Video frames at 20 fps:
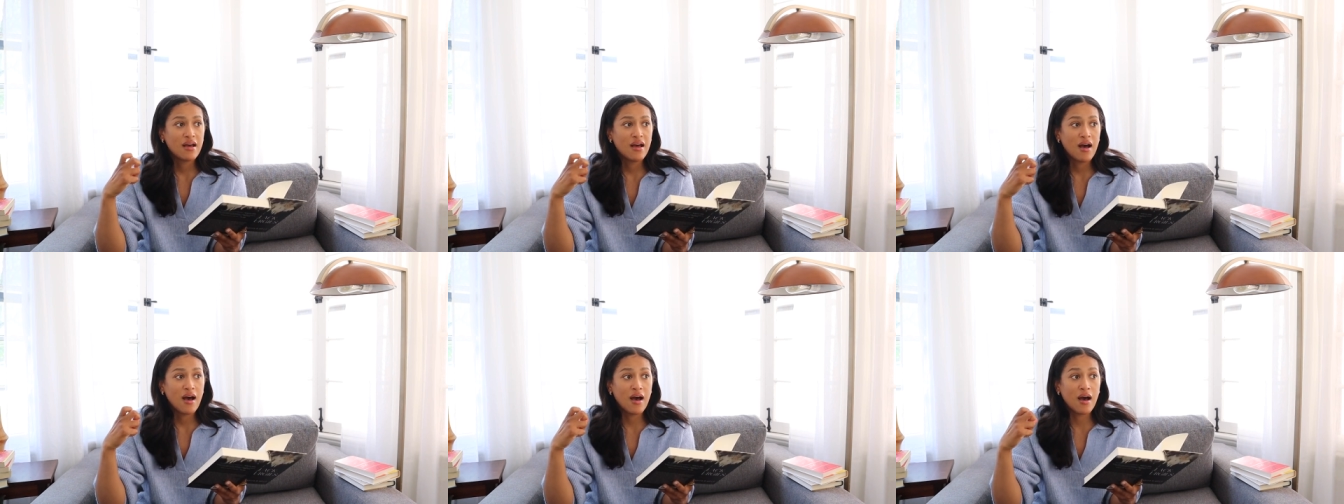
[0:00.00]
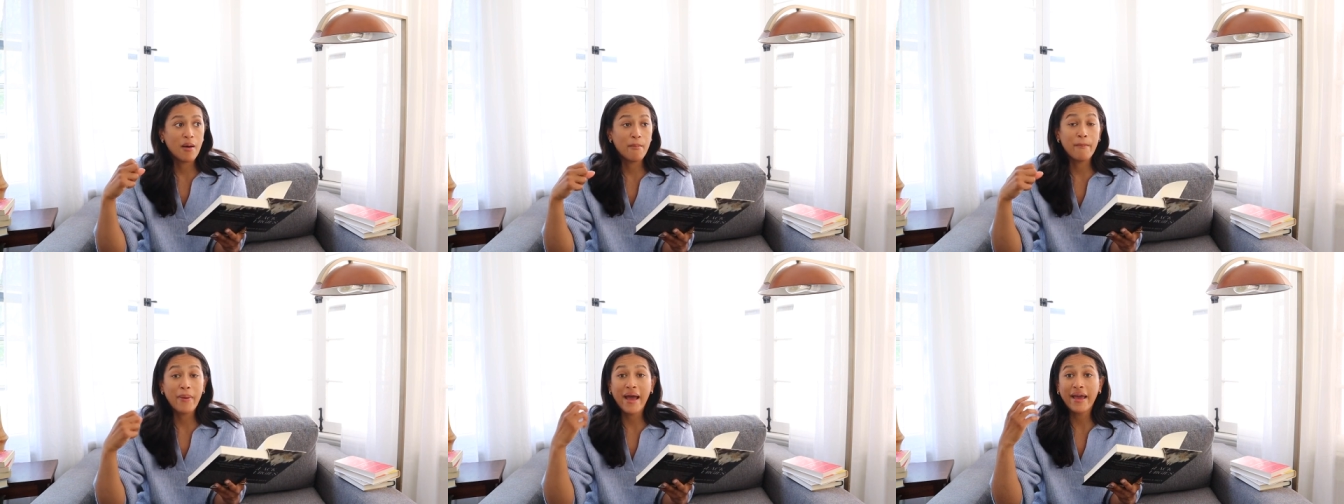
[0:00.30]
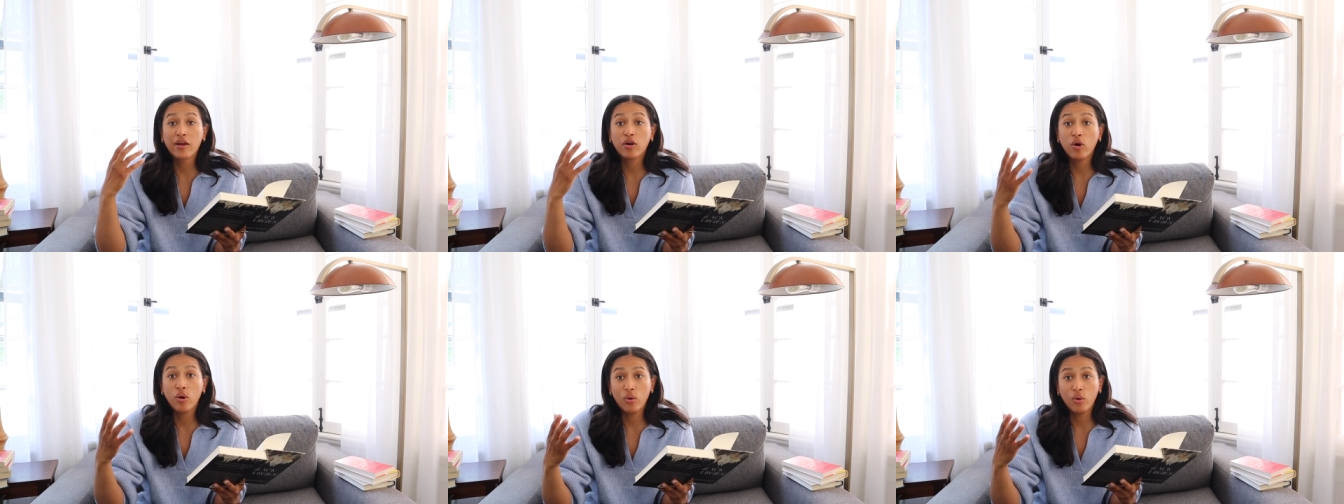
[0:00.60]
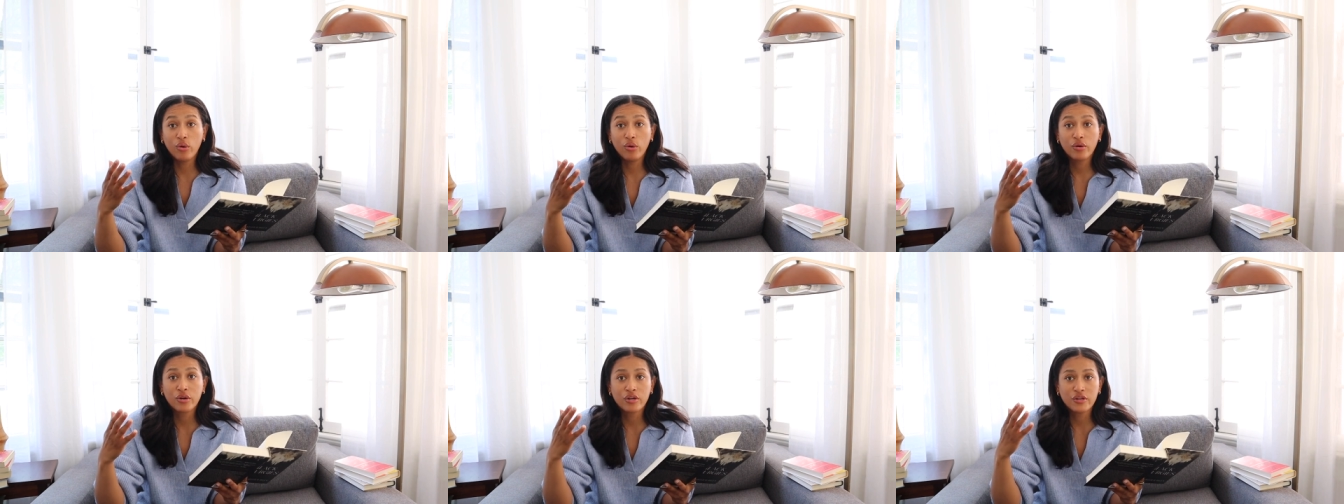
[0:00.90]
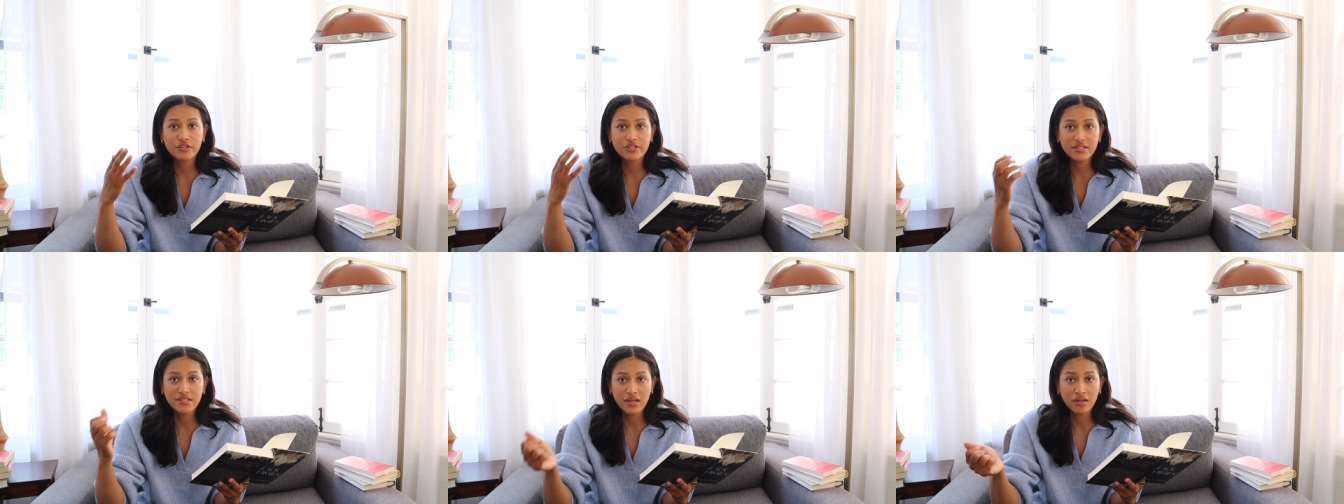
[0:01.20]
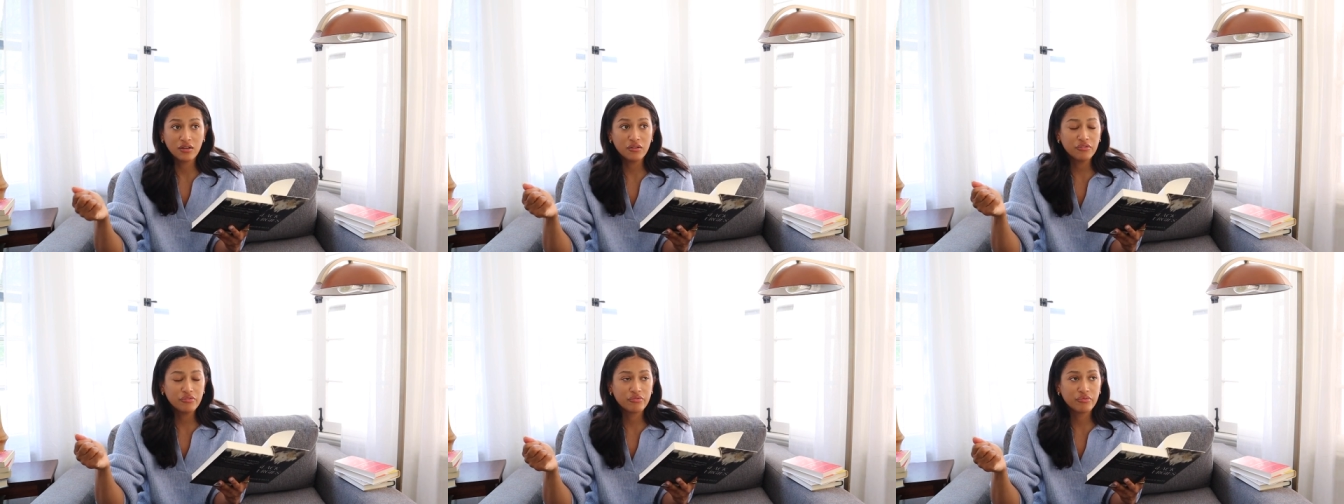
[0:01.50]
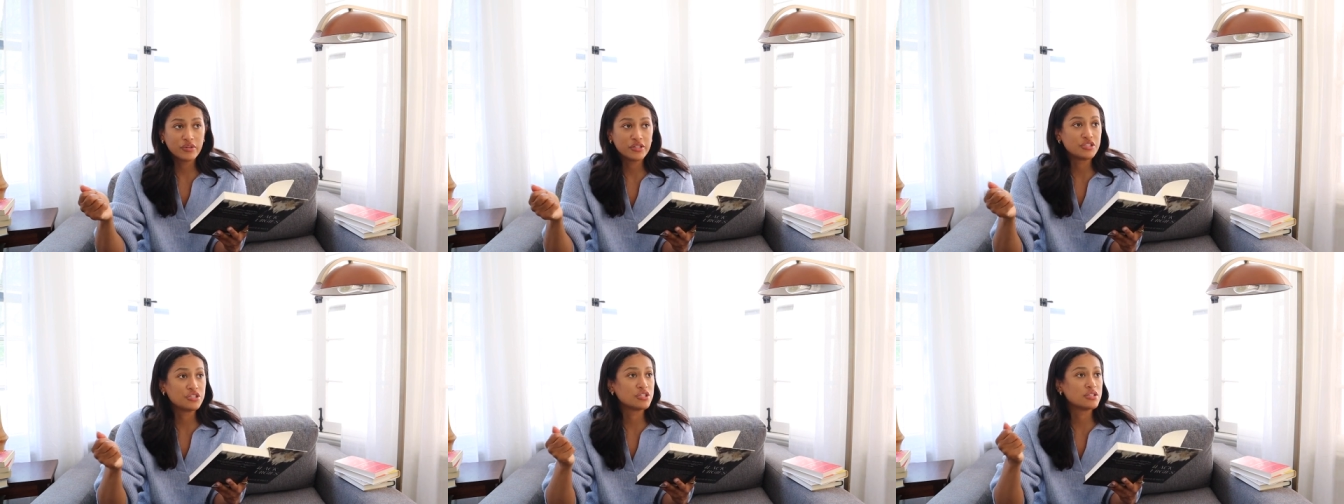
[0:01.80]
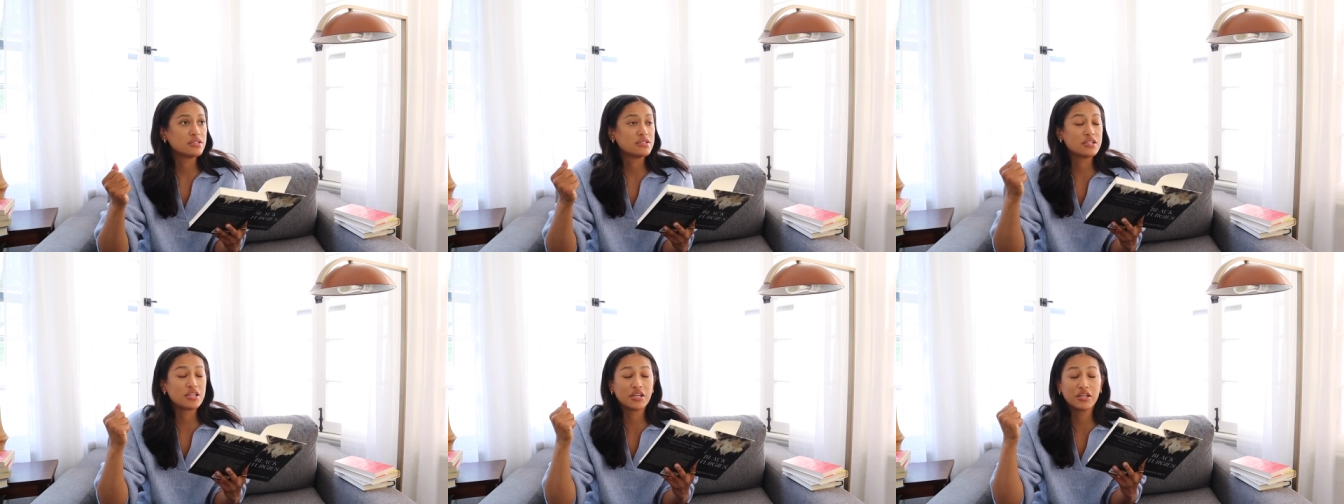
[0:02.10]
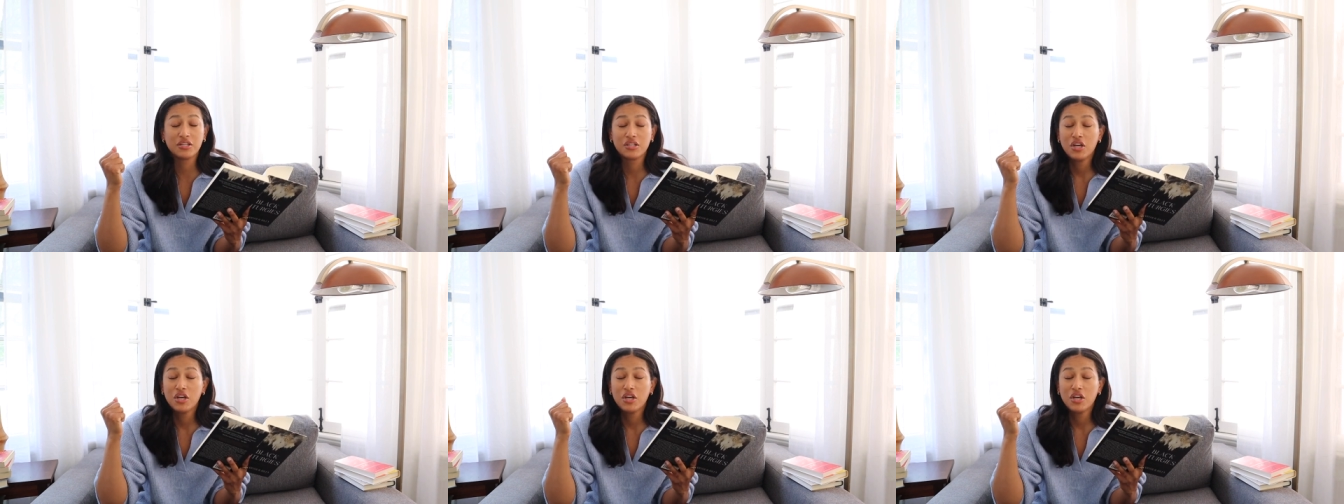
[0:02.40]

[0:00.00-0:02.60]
by Cole herself, which is